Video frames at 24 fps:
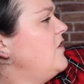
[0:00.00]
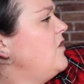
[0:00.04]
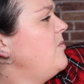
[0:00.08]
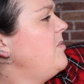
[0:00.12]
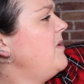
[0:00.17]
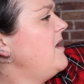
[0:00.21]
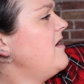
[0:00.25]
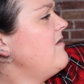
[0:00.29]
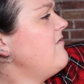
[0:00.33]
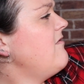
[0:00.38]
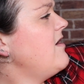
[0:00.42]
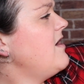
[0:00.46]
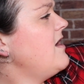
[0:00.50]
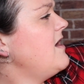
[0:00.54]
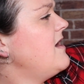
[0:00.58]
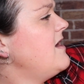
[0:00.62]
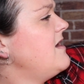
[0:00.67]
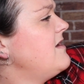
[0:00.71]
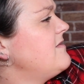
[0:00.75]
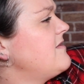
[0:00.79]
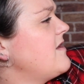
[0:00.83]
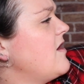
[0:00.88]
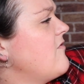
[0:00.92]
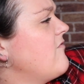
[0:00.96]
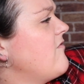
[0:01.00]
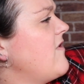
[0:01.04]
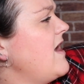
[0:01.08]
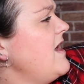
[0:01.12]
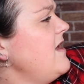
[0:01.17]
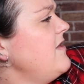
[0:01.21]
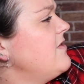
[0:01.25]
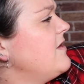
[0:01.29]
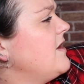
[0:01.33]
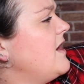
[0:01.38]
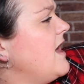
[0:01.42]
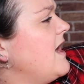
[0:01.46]
Nubira is a
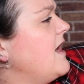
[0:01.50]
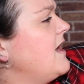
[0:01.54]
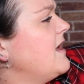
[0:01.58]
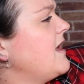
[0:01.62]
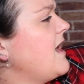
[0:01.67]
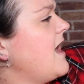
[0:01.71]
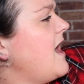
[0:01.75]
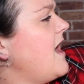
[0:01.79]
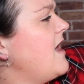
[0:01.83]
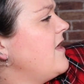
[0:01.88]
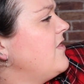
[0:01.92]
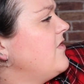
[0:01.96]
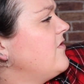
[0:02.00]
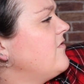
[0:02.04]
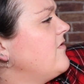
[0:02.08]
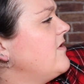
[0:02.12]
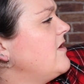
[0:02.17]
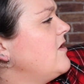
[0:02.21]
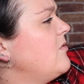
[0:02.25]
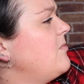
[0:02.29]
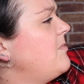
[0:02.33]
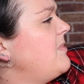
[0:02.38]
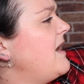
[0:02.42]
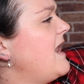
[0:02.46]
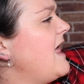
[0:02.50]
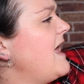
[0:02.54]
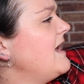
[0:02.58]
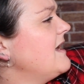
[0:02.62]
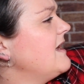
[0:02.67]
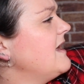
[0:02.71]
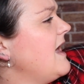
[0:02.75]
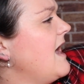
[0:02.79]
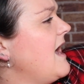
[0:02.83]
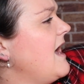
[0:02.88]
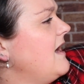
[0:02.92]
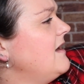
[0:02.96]
wraith-like ethereal
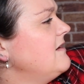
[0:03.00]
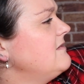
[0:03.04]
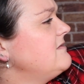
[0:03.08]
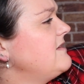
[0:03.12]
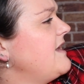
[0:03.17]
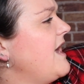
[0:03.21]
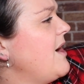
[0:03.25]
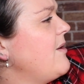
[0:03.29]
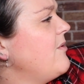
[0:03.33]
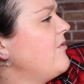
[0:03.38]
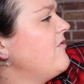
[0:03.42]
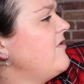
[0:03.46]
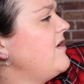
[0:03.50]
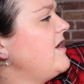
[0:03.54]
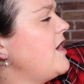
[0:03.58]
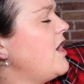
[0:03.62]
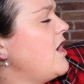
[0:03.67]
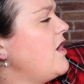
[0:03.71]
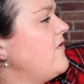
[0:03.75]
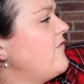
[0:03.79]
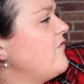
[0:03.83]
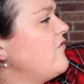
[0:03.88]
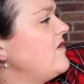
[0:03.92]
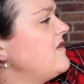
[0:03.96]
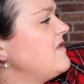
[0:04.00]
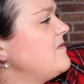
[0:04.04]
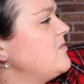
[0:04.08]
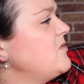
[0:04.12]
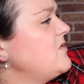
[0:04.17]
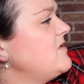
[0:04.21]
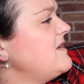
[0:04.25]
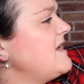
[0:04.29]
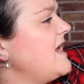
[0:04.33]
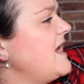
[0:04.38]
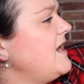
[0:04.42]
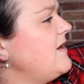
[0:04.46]
black cat towering over its
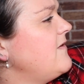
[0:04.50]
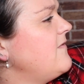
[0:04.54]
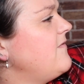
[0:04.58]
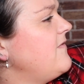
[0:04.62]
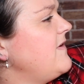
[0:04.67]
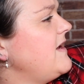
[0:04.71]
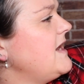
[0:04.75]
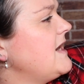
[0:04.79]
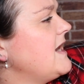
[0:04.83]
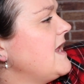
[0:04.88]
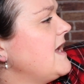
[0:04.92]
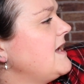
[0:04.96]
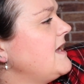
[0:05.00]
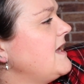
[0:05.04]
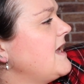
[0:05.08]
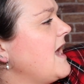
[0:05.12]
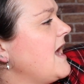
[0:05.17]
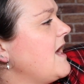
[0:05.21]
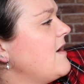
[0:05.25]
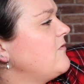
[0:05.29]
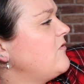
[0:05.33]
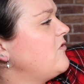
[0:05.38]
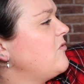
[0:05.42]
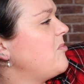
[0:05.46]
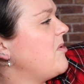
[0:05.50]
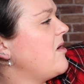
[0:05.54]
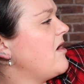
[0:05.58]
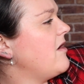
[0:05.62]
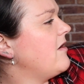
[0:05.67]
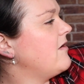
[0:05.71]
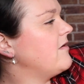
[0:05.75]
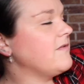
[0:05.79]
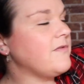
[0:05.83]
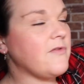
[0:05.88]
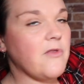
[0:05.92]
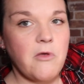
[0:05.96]
mundane feline
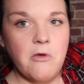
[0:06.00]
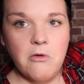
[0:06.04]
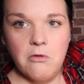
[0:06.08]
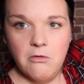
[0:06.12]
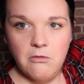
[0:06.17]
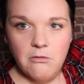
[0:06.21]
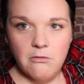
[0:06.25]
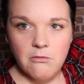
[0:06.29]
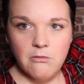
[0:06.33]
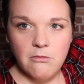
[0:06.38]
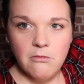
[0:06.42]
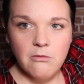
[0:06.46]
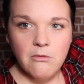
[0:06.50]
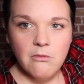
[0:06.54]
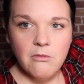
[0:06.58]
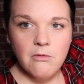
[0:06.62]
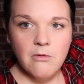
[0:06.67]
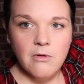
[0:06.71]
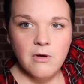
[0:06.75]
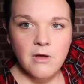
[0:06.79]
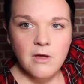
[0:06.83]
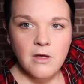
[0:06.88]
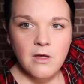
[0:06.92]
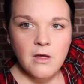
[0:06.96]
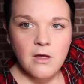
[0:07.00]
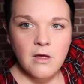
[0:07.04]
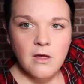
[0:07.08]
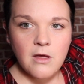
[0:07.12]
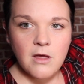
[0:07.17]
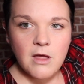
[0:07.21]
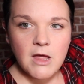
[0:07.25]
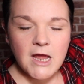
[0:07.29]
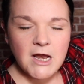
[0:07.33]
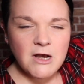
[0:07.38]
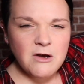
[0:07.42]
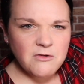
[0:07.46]
counterparts. Ooh.
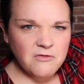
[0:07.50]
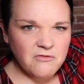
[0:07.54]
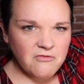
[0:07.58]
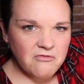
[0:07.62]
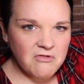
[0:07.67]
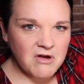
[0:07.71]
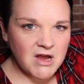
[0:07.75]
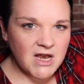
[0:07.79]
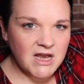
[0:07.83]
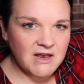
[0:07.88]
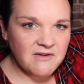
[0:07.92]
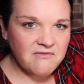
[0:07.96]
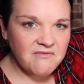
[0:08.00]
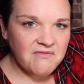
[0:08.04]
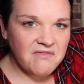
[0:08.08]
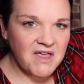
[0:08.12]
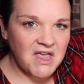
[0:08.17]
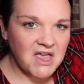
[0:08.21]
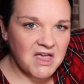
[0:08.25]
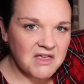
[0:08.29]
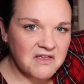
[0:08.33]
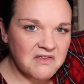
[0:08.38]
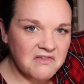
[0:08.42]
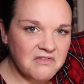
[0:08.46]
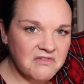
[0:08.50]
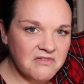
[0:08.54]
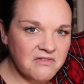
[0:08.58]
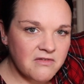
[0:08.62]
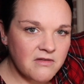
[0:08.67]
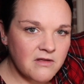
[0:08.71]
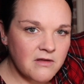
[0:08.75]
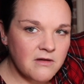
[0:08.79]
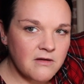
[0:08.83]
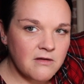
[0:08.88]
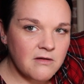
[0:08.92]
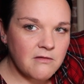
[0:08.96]
It looks really
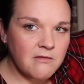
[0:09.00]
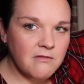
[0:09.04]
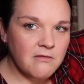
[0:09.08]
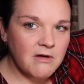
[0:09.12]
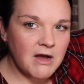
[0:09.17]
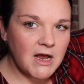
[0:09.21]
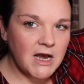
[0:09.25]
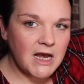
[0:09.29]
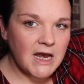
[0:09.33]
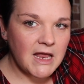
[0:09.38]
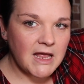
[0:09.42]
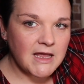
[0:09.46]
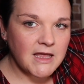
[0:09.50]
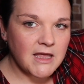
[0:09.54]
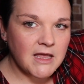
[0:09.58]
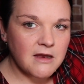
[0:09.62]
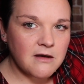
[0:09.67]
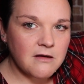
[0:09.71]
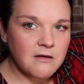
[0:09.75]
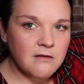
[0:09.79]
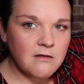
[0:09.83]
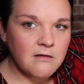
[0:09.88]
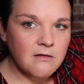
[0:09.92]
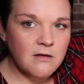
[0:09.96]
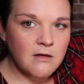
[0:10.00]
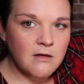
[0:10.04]
fierce. I like it.